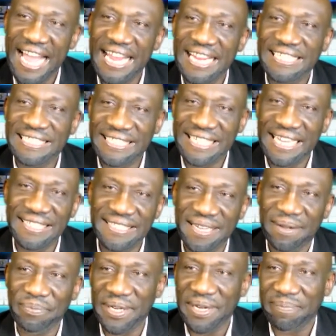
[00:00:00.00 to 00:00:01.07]
said
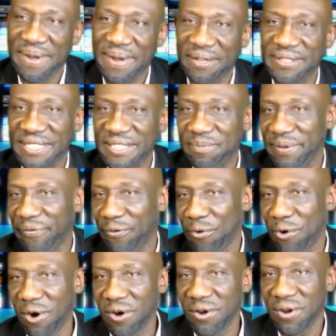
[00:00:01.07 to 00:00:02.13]
something about this
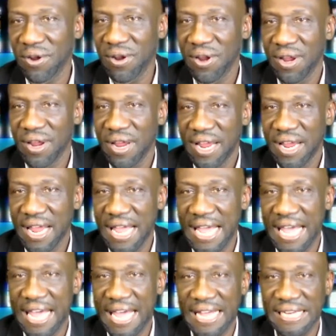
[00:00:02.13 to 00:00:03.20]
before,
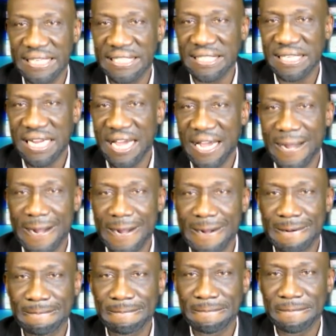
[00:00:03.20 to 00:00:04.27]
and
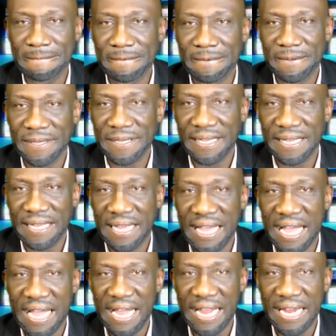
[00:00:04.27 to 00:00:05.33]
I
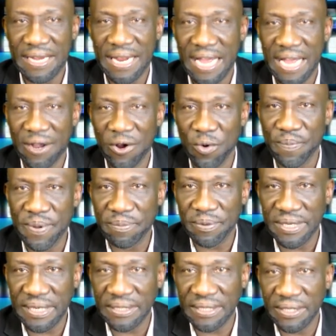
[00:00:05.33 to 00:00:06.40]
hope people
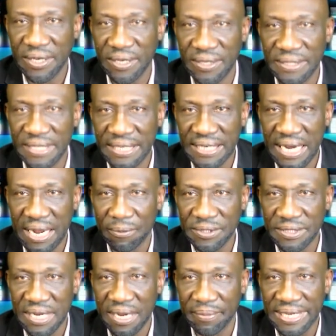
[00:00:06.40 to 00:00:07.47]
don't think that I
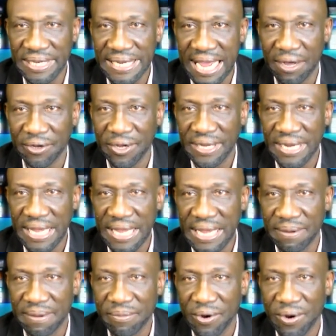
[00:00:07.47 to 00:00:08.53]
was coming down on
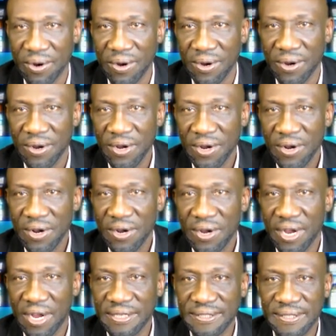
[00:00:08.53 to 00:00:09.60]
him or
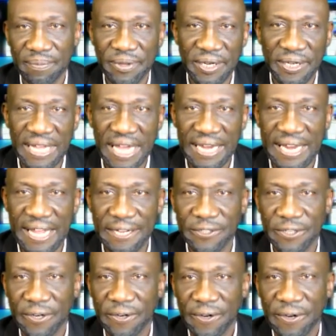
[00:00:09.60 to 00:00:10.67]
something of that
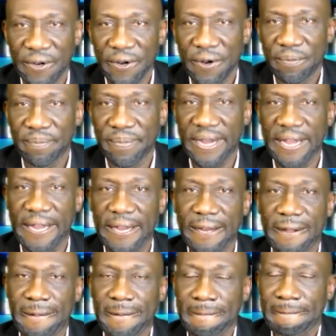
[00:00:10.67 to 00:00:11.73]
nature. But
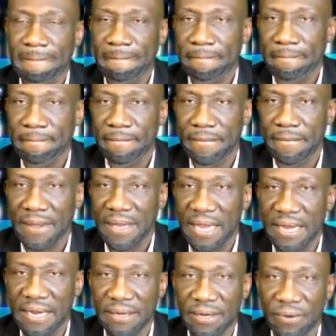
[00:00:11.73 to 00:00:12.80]

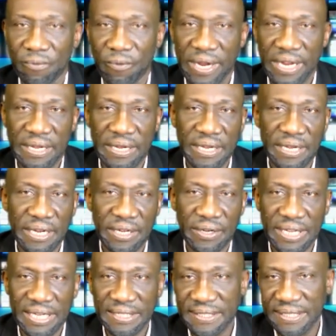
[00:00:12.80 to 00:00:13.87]
when
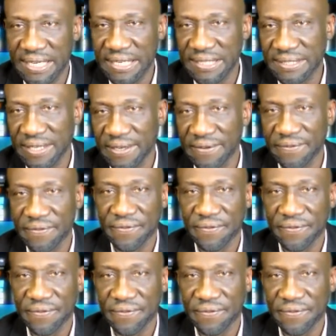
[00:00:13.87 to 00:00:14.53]
incidents of